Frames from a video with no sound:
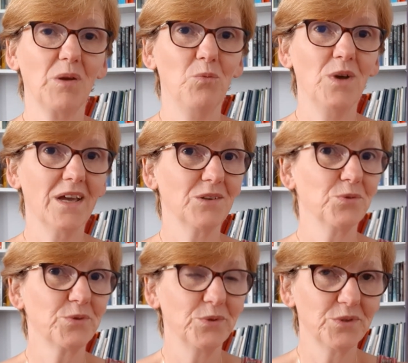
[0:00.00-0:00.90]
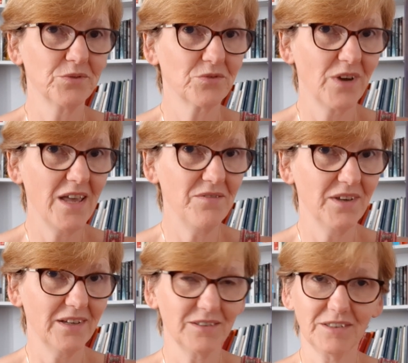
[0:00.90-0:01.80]
We get all sorts of
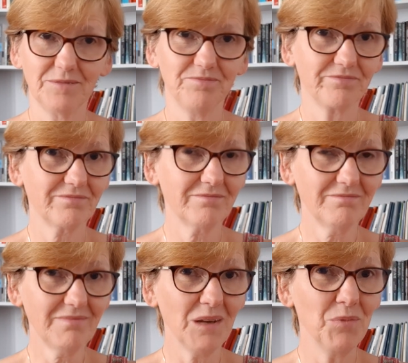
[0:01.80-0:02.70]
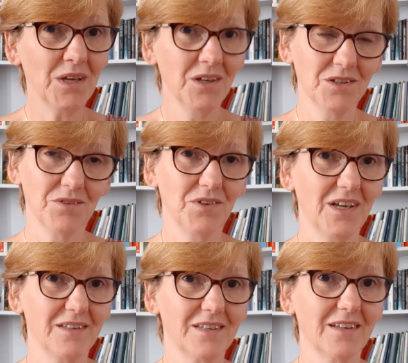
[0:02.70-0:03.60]
cravings because of
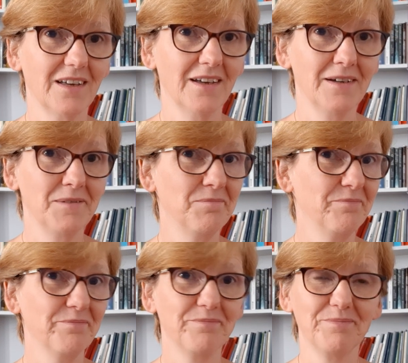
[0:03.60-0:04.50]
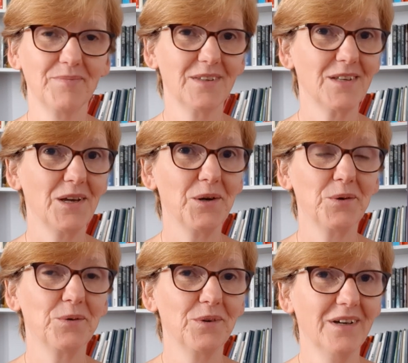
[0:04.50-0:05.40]
it.
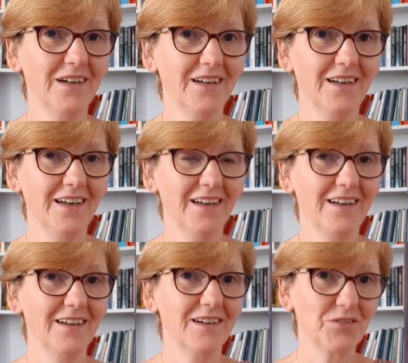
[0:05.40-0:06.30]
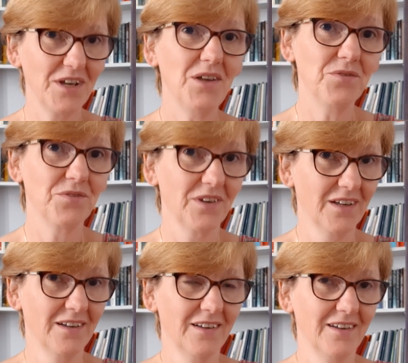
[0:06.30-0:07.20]
So grief
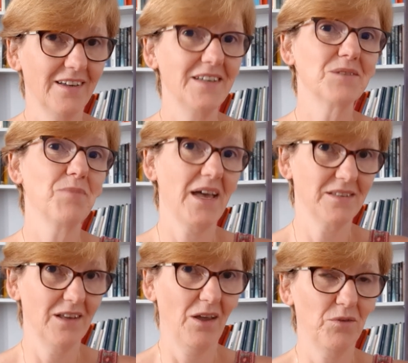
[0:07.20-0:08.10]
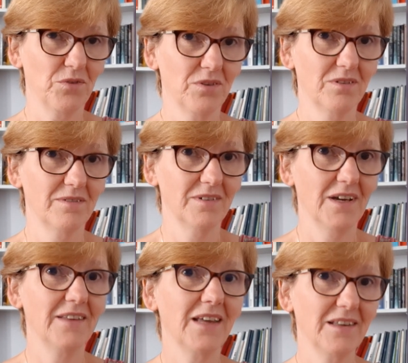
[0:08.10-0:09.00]
is massive,
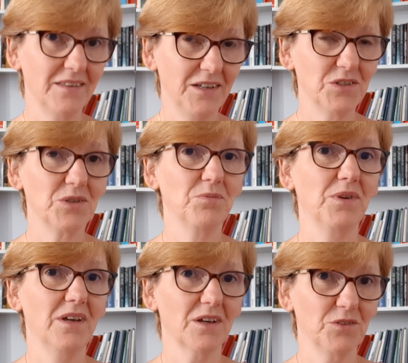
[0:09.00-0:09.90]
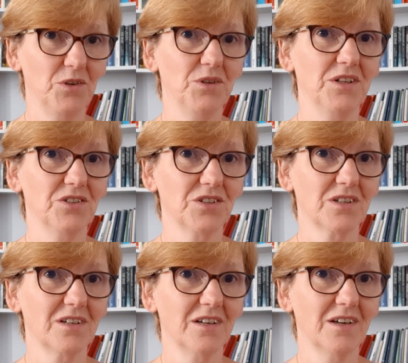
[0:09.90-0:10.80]
and that needs to be acknowledged.